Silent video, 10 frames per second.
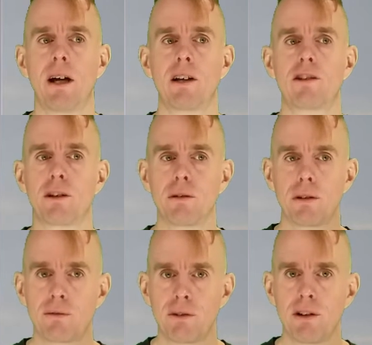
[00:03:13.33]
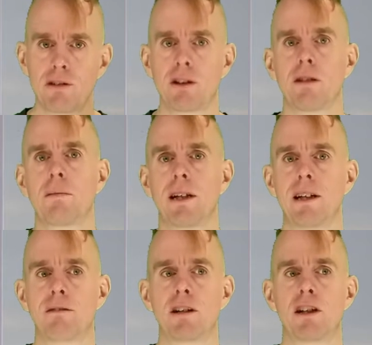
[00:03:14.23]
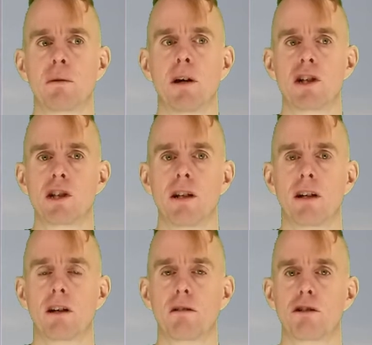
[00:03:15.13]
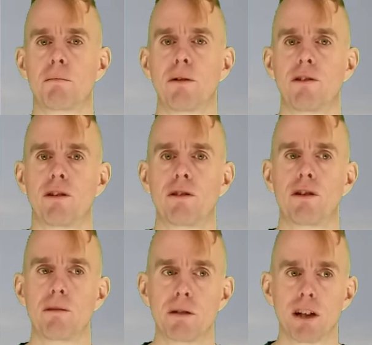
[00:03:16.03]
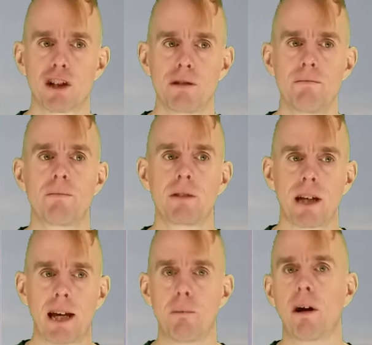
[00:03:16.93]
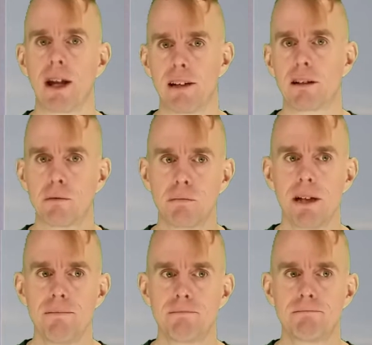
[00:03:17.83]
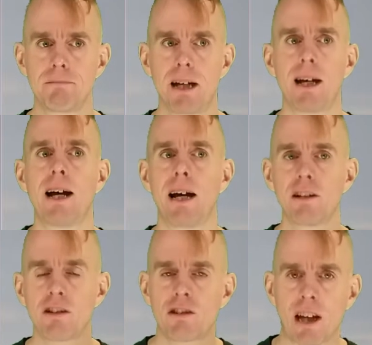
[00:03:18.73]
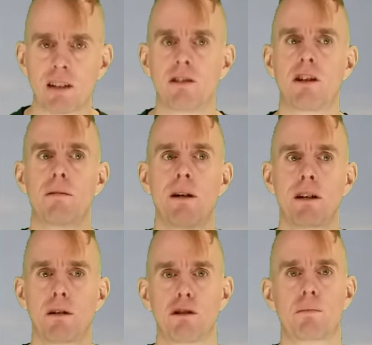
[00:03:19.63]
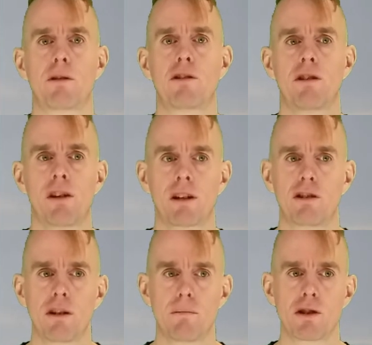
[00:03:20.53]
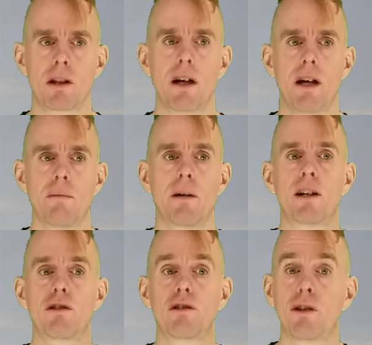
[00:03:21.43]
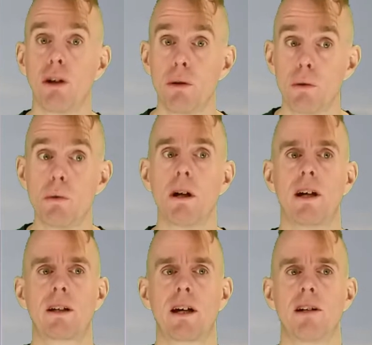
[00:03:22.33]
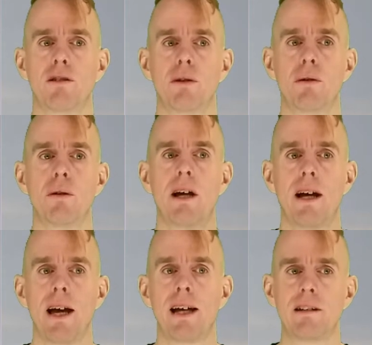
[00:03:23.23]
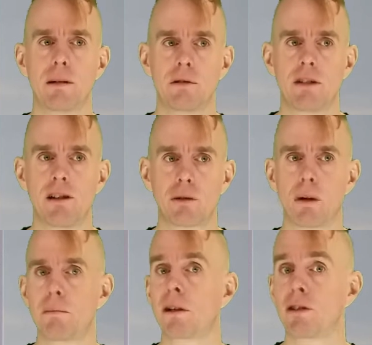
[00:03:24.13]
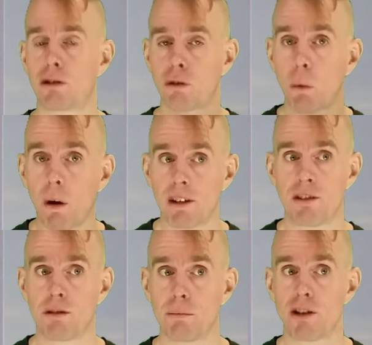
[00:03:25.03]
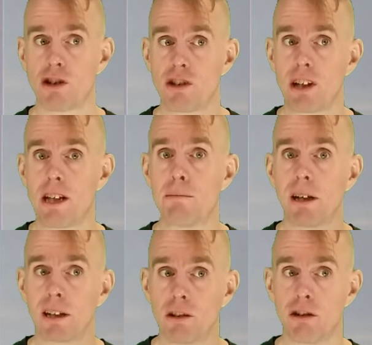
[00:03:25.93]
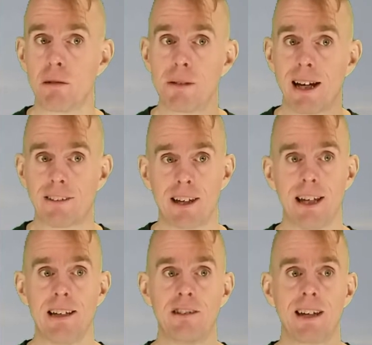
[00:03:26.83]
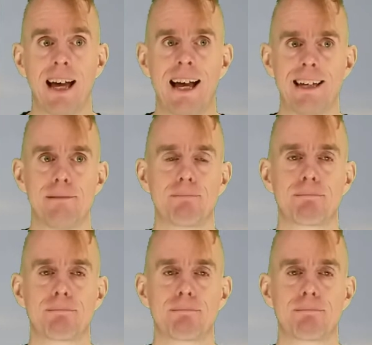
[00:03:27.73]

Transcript: And so the first term in that rate equation corresponds to the production, K1 A times B, and the second term corresponds to the consumption, minus 2 K2 A times D squared, because there's twice as much D being consumed as there is A.